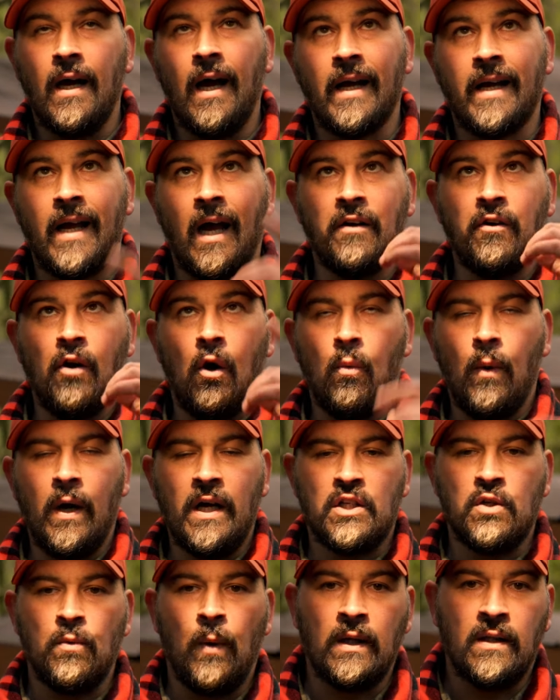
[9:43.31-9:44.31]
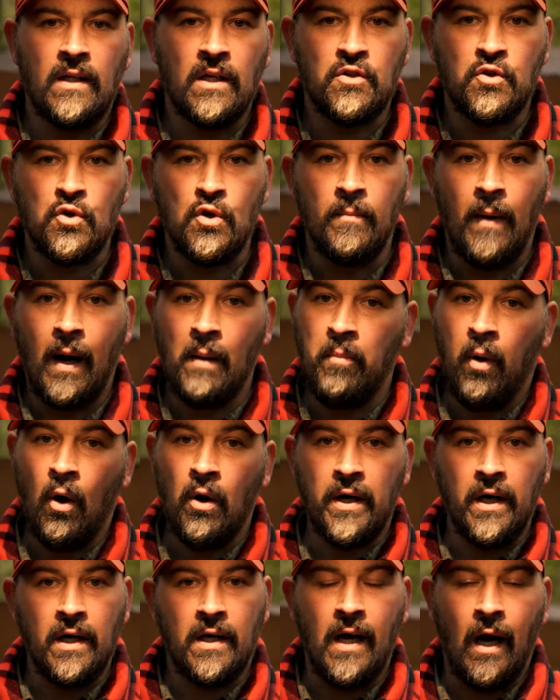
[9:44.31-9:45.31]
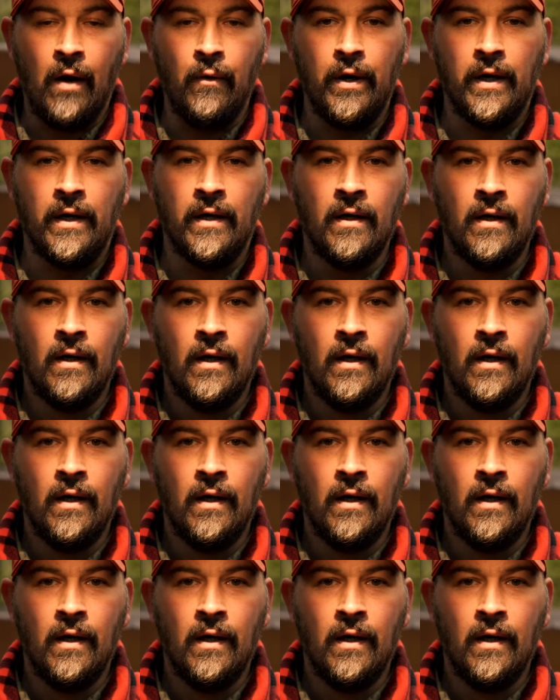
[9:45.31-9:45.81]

I cannot wait to add this to my pocket carry.